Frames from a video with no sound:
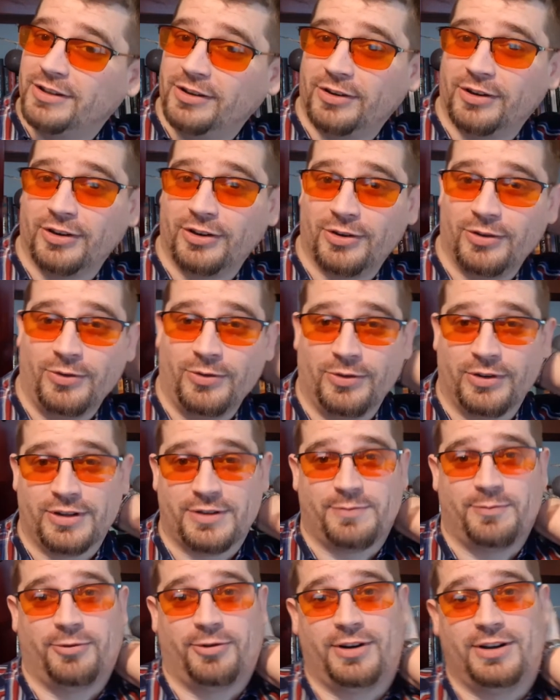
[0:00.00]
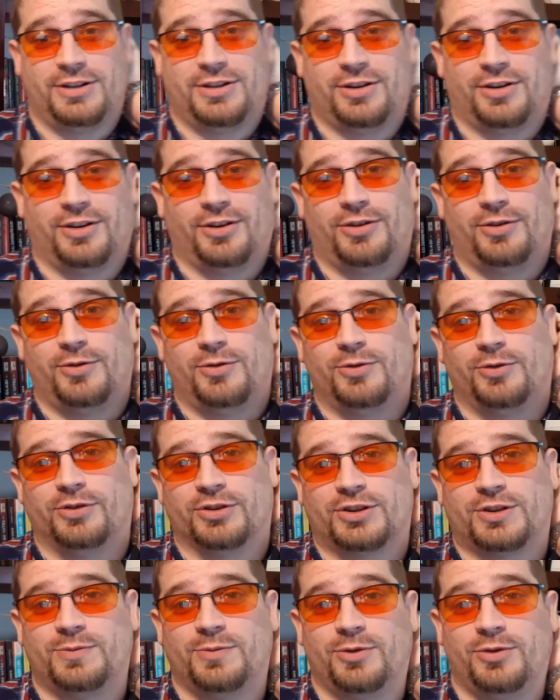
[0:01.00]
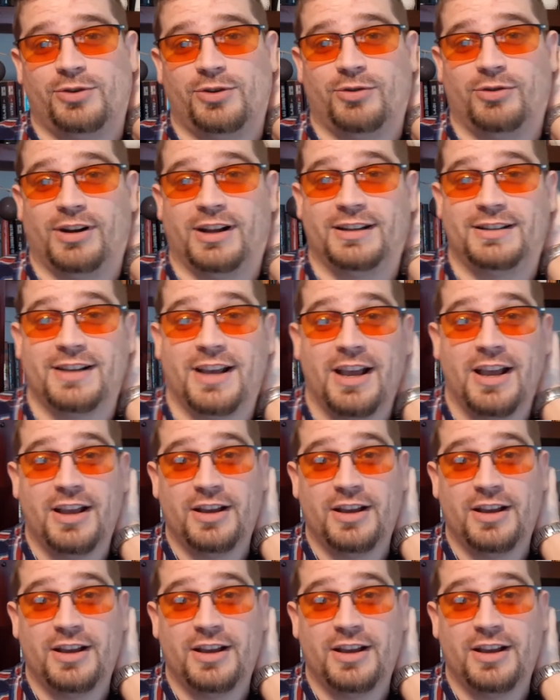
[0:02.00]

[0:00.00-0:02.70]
you can Google this bridge, you can Google the smoot unit.